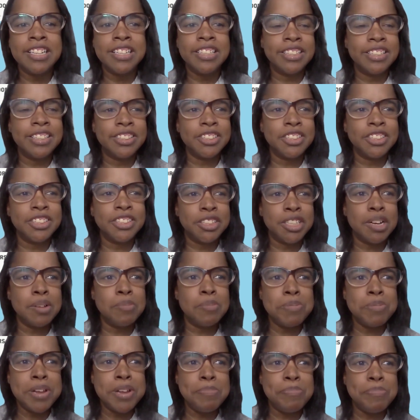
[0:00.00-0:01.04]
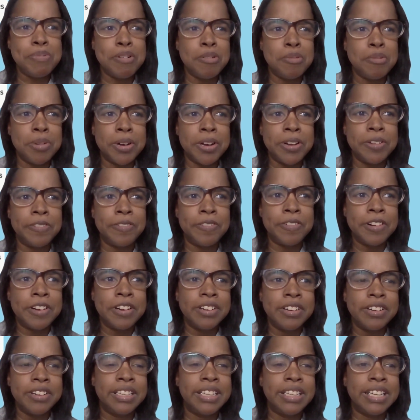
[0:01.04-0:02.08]
There's some people with
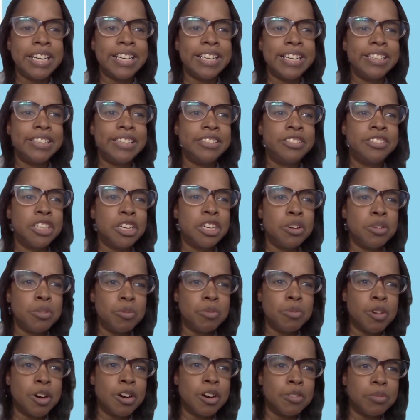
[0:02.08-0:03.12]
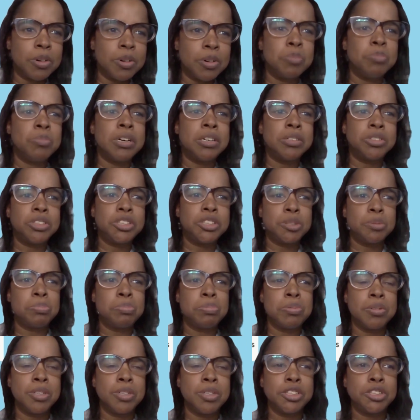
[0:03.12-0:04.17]
that don't want remote
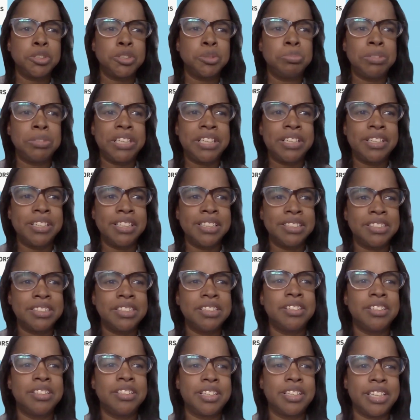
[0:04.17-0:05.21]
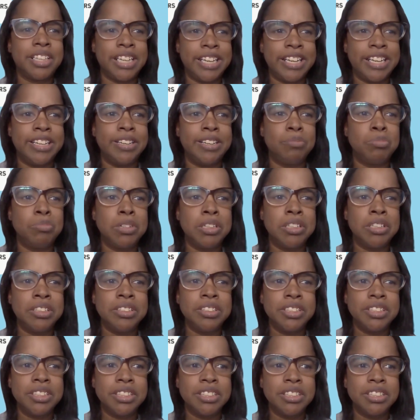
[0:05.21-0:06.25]
supports because of the
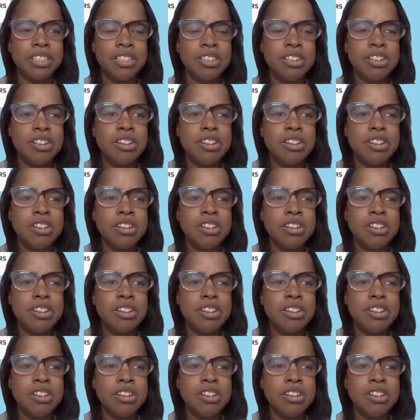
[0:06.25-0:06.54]
cameras,